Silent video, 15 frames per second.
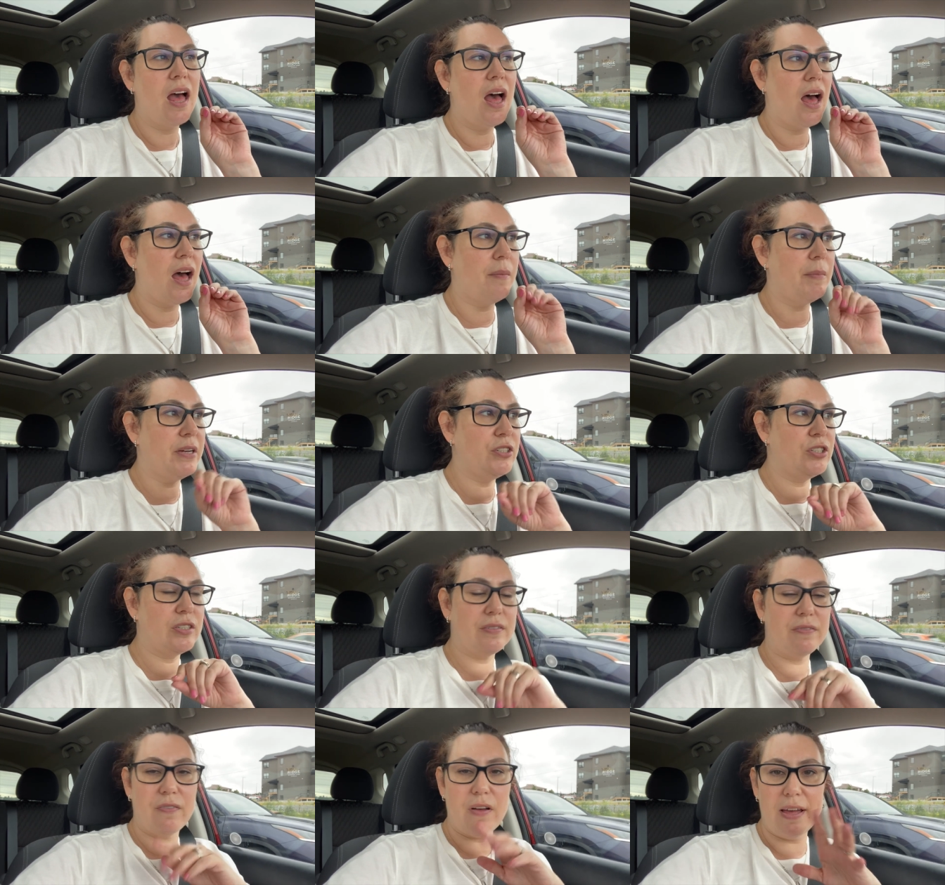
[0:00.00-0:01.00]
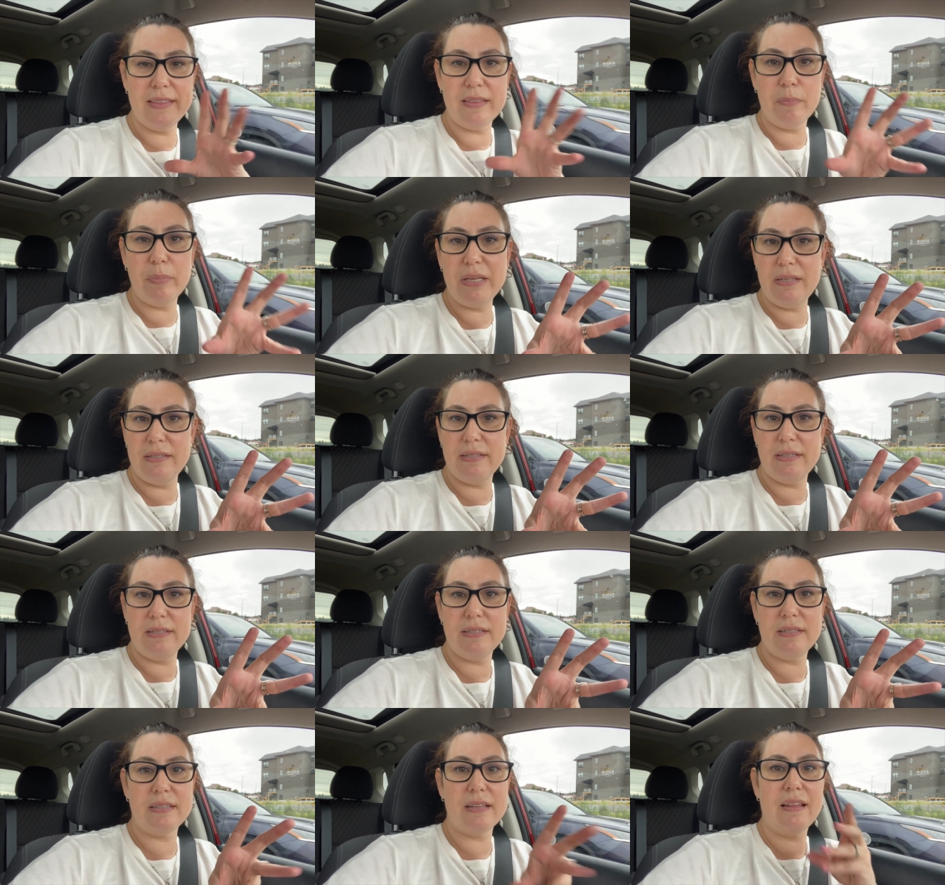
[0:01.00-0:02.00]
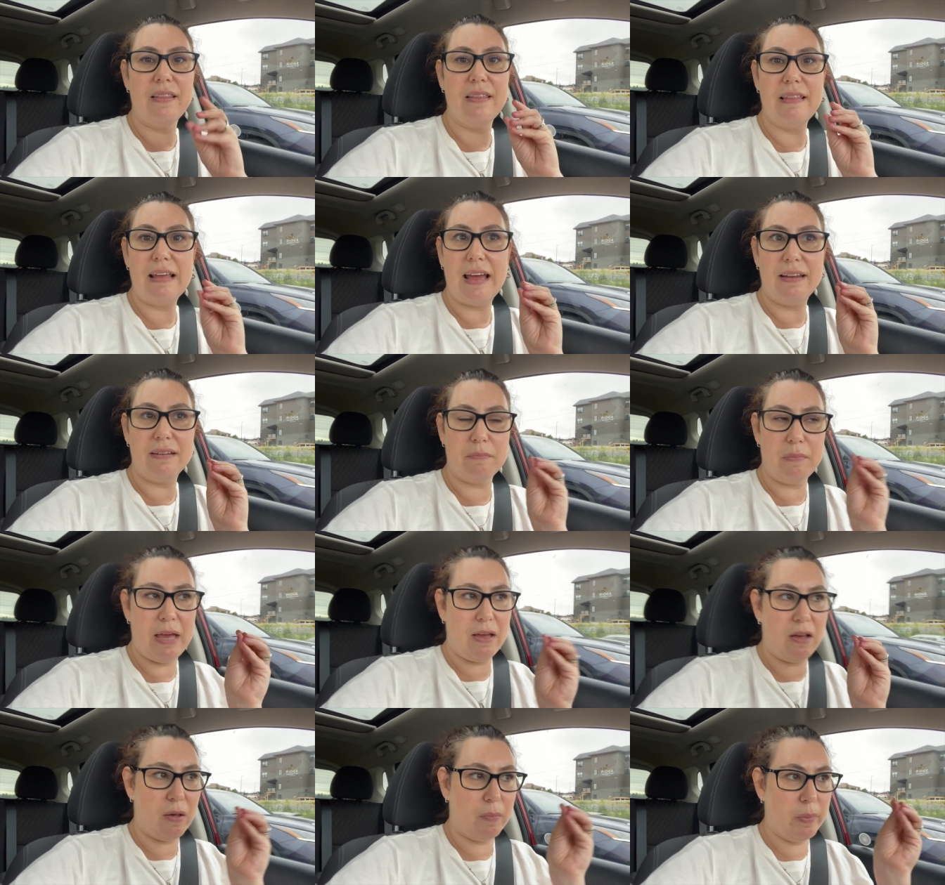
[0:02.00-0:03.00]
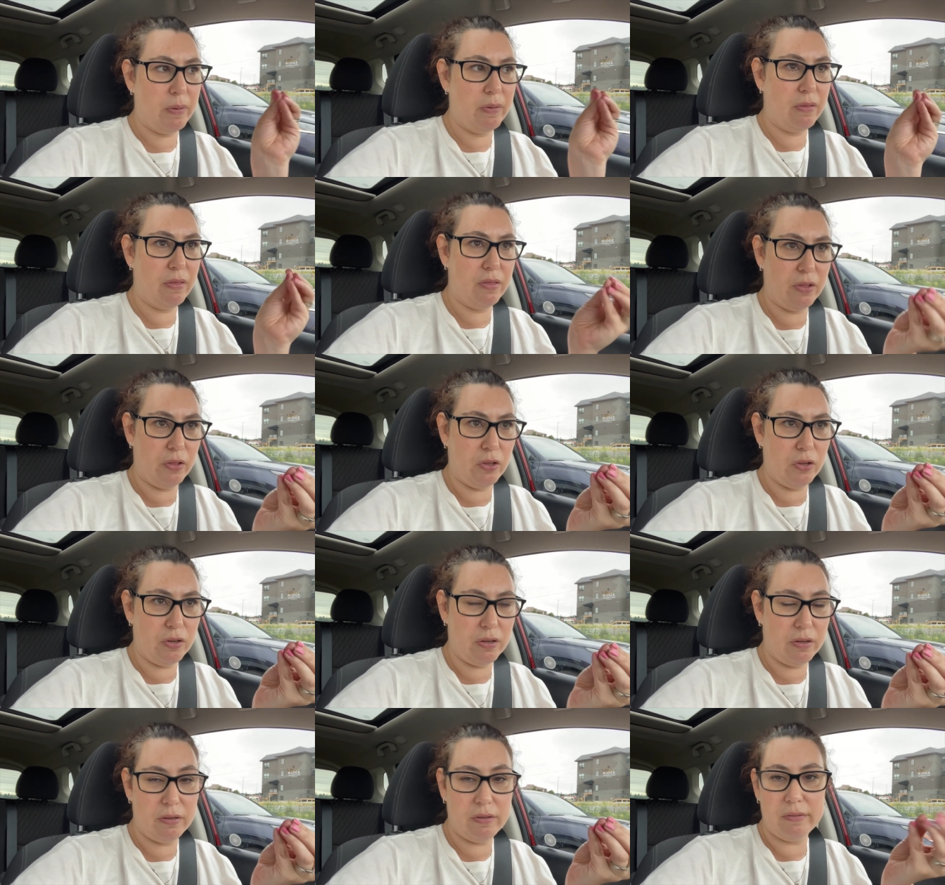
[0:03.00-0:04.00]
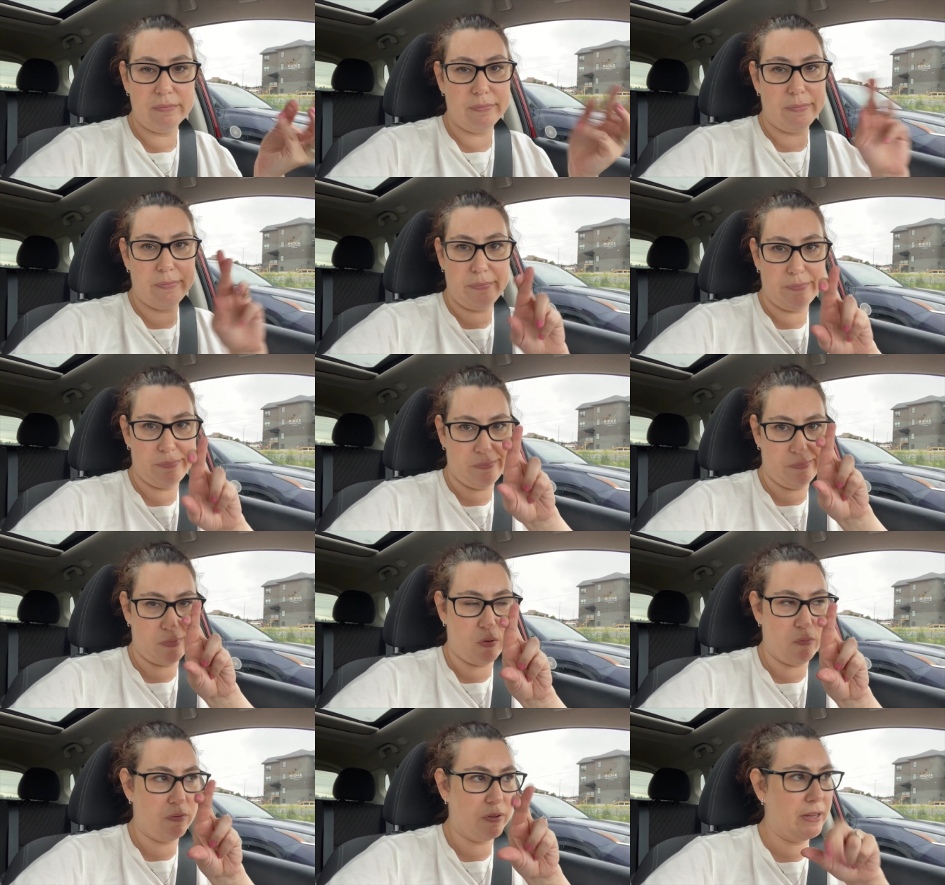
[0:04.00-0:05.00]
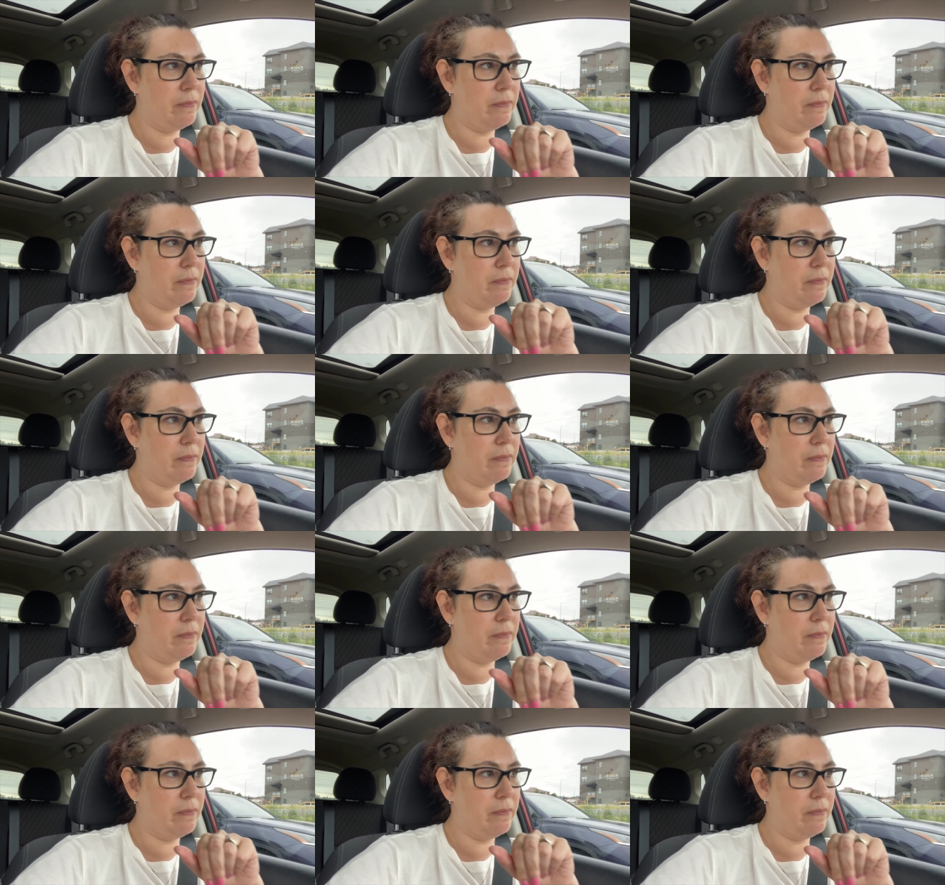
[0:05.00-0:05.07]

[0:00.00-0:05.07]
I might just find the pieces that make up the look, hopefully.